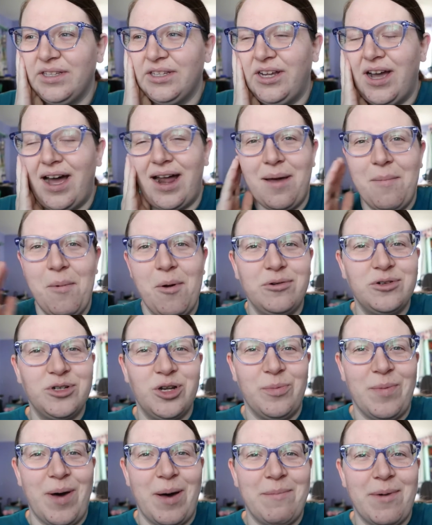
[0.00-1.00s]
got
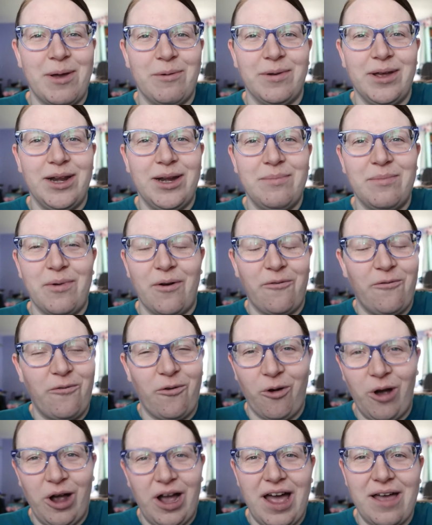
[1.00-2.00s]
emotional about my reading
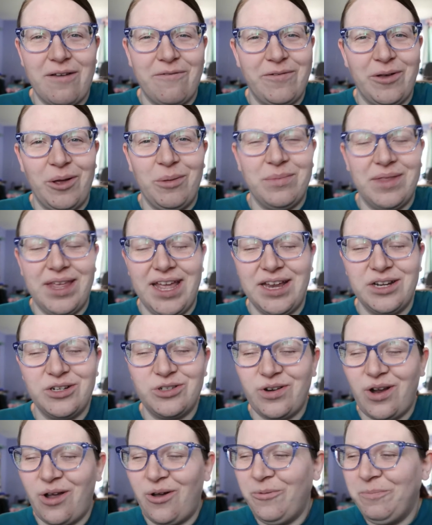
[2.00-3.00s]
before I filmed the
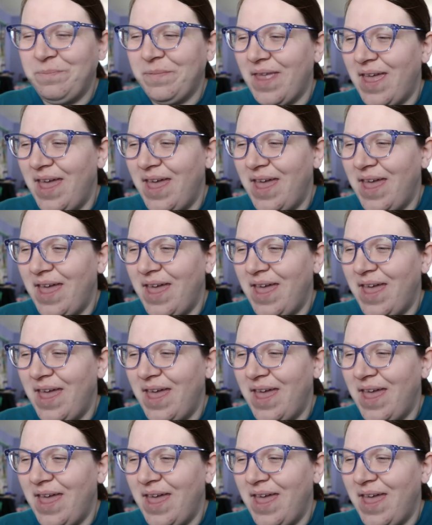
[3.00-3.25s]
intro.